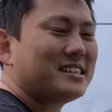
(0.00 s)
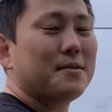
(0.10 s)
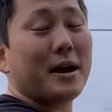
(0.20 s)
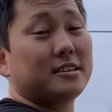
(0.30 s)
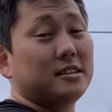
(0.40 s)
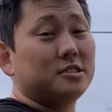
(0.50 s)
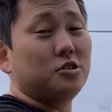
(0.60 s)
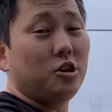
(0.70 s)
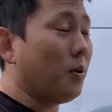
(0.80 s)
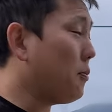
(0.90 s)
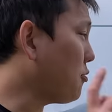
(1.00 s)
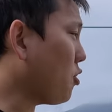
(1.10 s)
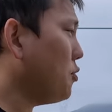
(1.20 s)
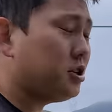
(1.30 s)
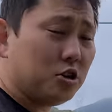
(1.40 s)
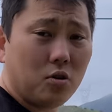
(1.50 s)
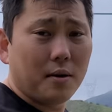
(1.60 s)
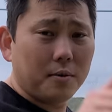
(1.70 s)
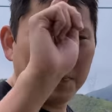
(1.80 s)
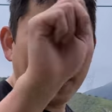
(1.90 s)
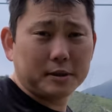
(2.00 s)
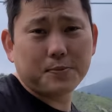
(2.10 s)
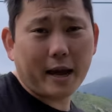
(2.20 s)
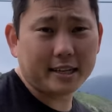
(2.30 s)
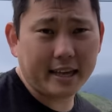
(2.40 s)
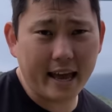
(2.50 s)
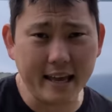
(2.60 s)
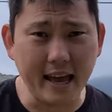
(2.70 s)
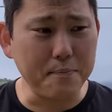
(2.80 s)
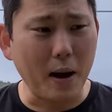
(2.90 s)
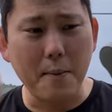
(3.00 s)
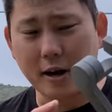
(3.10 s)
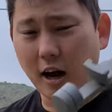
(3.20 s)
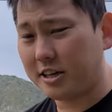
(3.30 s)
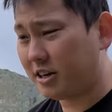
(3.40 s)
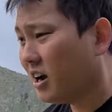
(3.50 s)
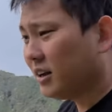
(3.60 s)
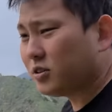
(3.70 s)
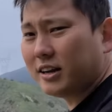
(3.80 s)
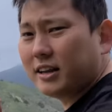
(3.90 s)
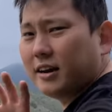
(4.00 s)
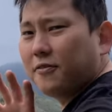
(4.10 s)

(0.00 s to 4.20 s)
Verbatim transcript: head back to the studio, but before we do, I'm gonna pop this back into 8K, pop it on here, try to get a